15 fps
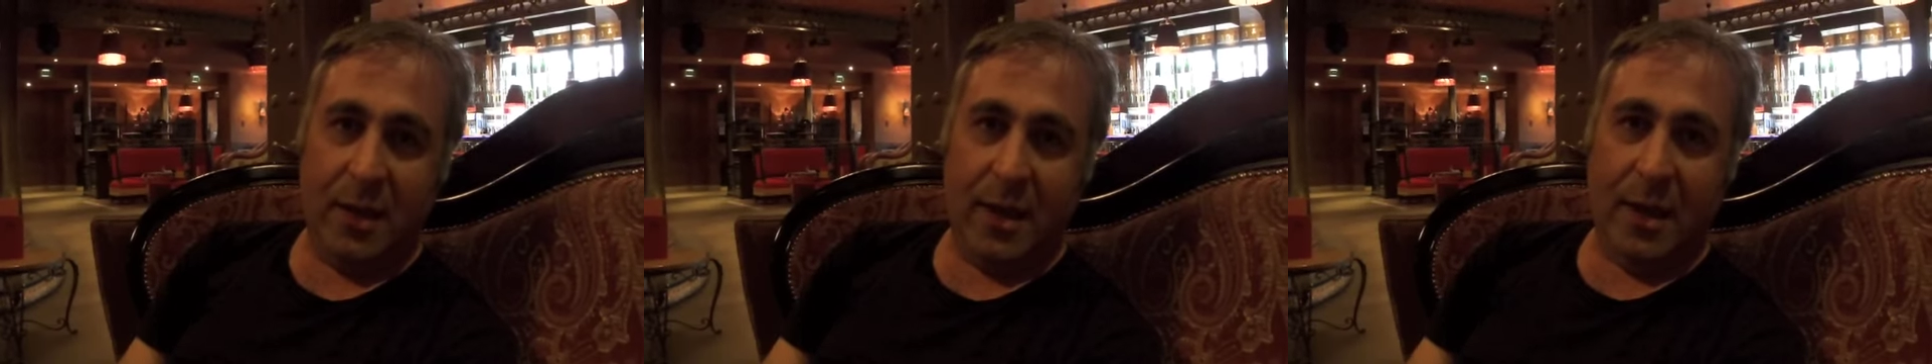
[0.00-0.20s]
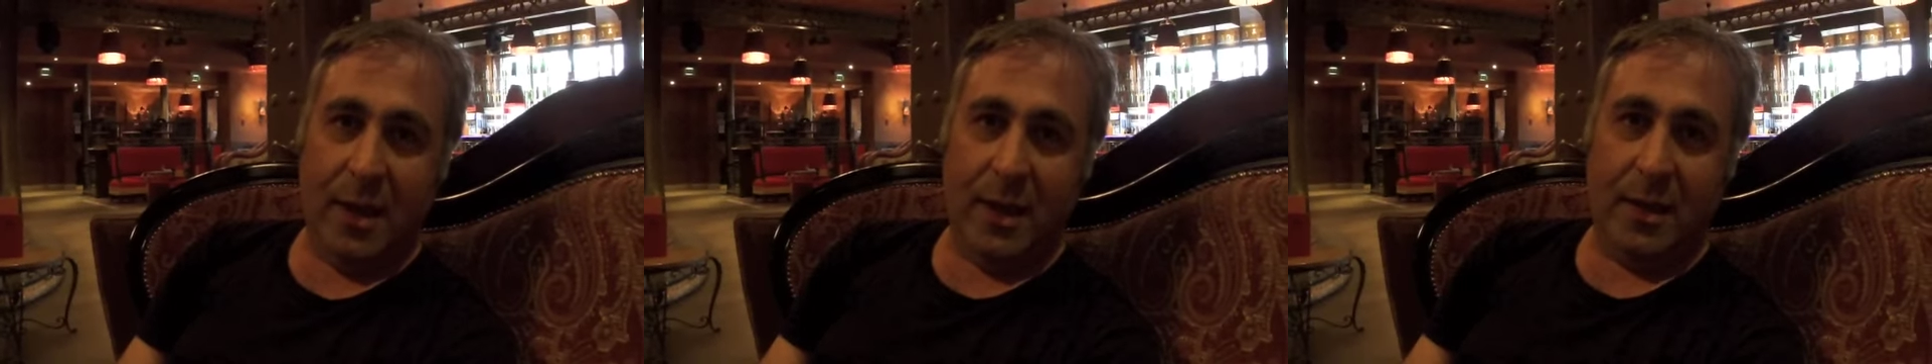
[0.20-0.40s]

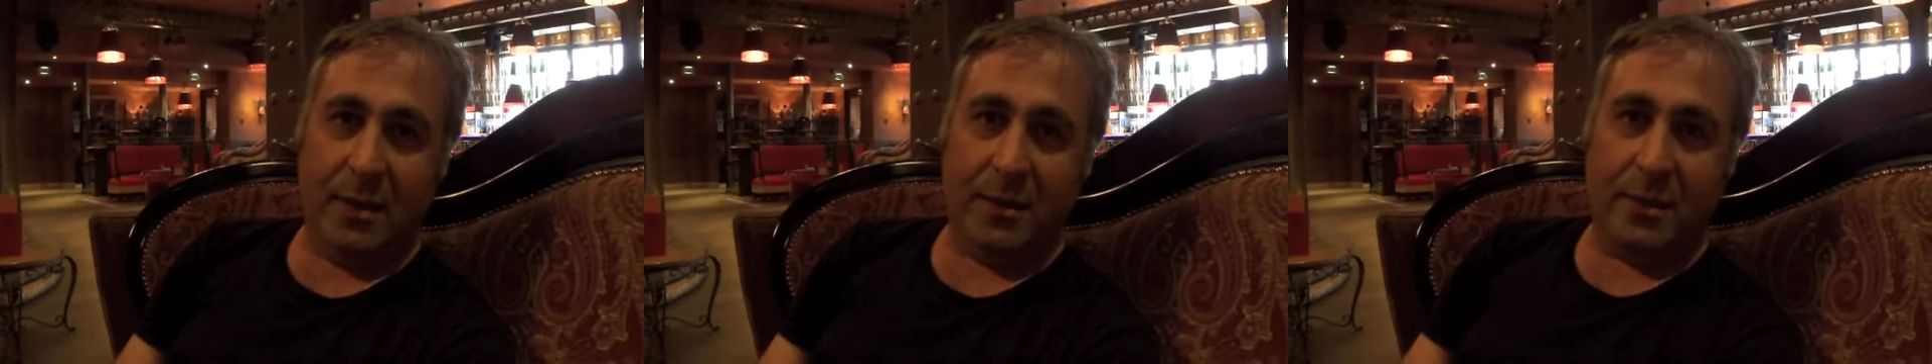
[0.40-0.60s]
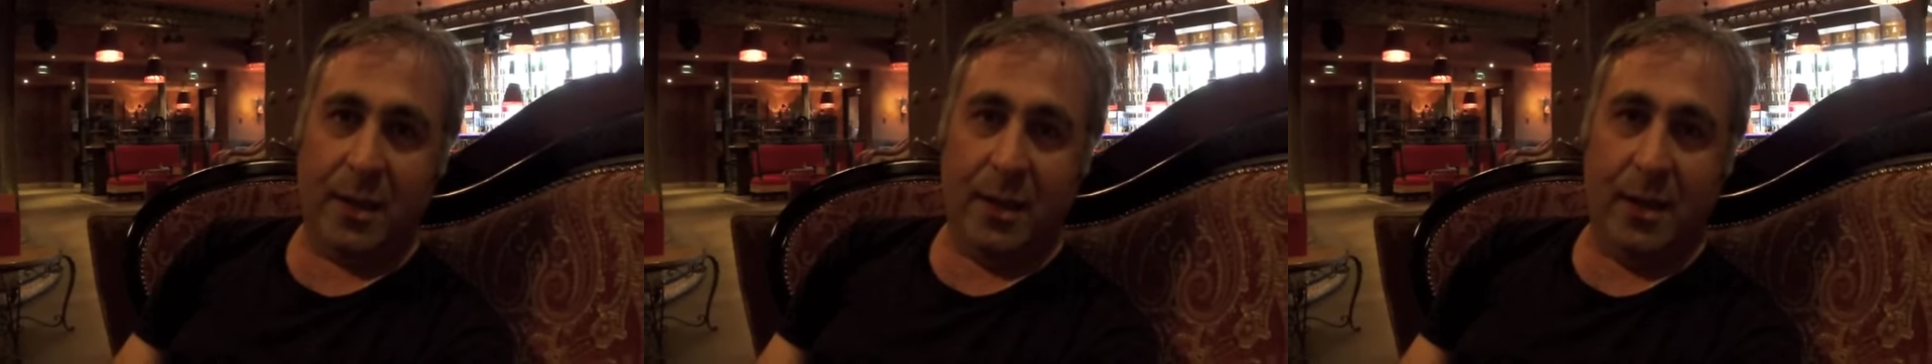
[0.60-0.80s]

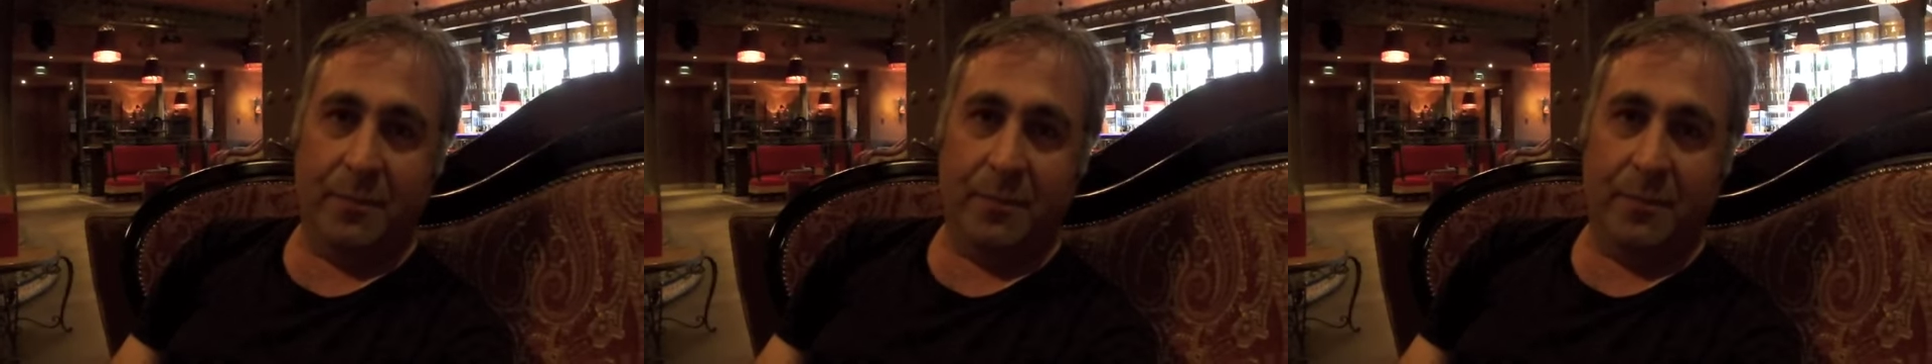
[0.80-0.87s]
and